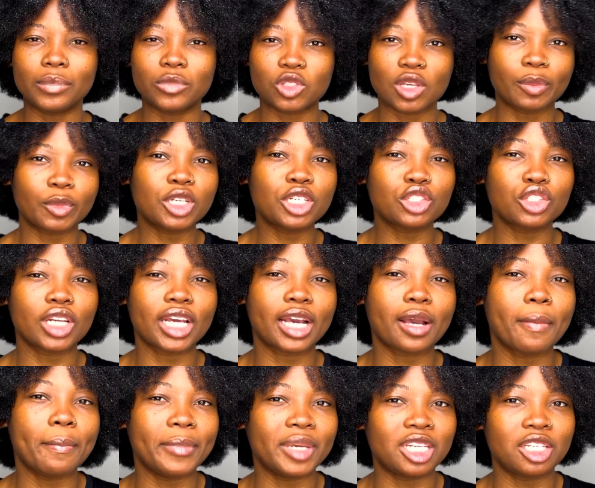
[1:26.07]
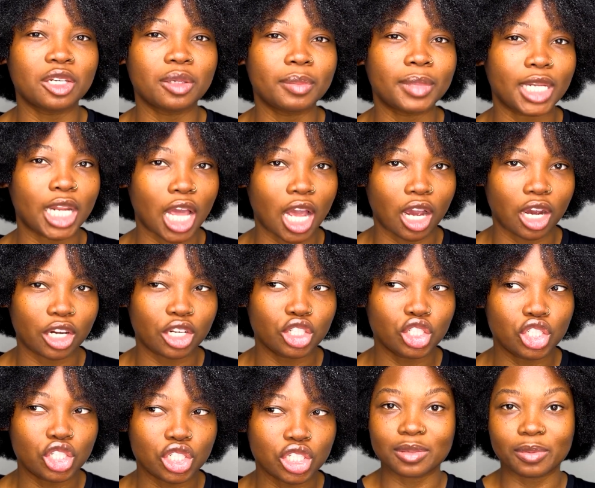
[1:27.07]
So I'm gonna do like a medium
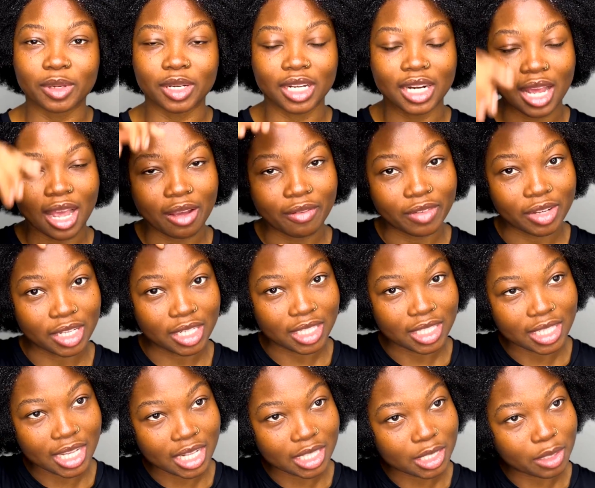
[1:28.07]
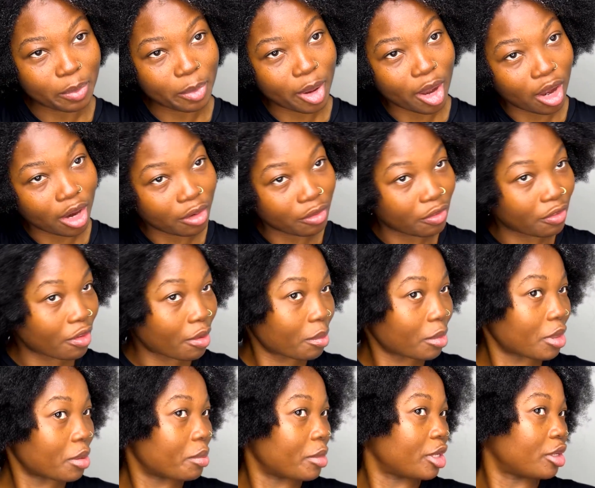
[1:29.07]
large. We're gonna have a center part
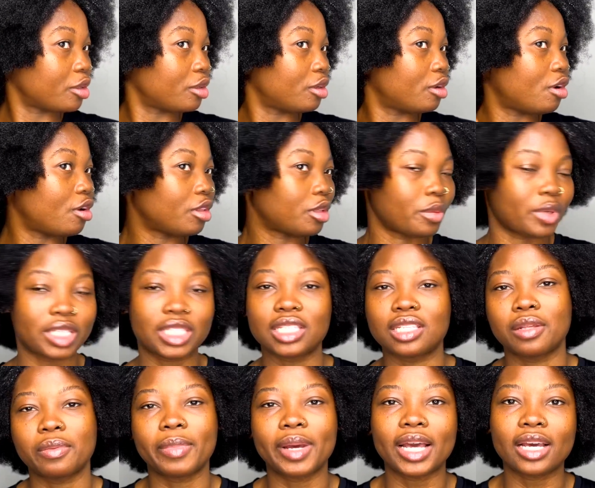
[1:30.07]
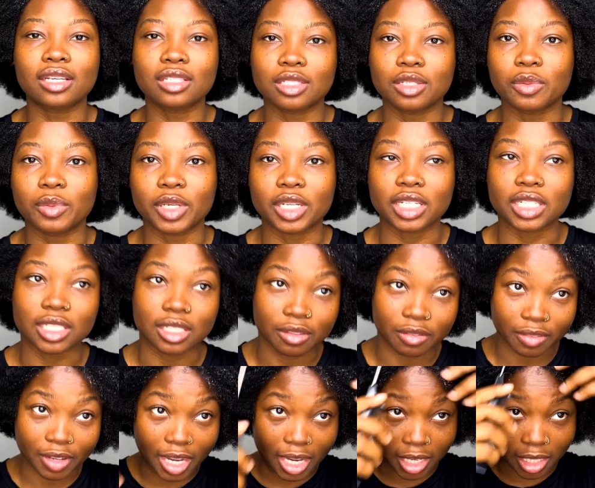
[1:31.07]
from the middle all the way to the back so we can
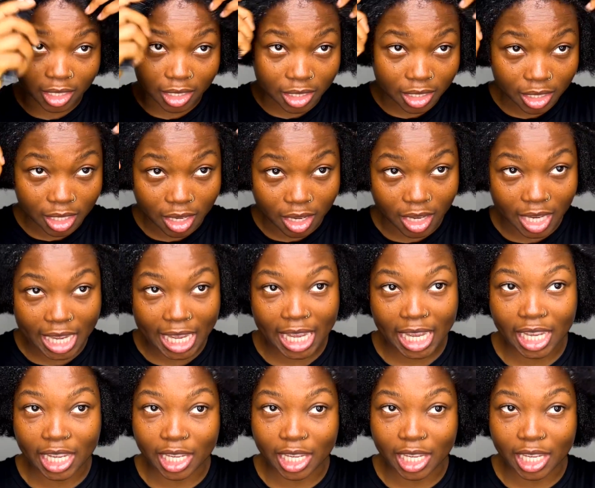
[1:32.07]
divide our hair